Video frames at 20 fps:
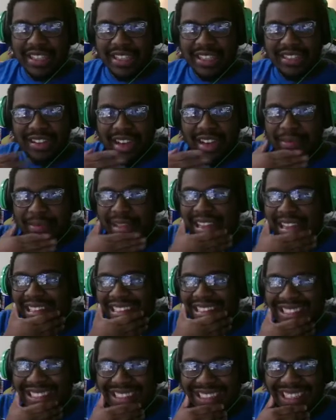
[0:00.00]
card, I'm like,
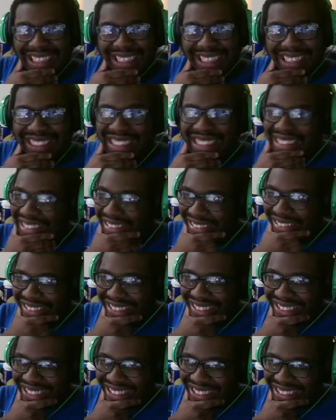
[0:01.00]
is it
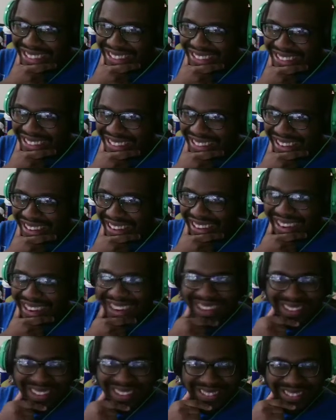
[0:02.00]
good?
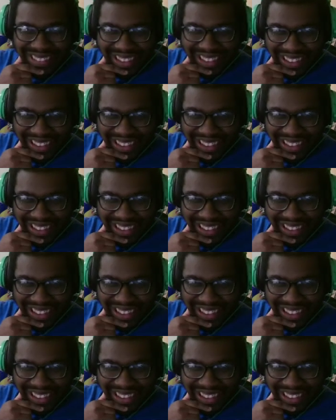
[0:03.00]
I don't know.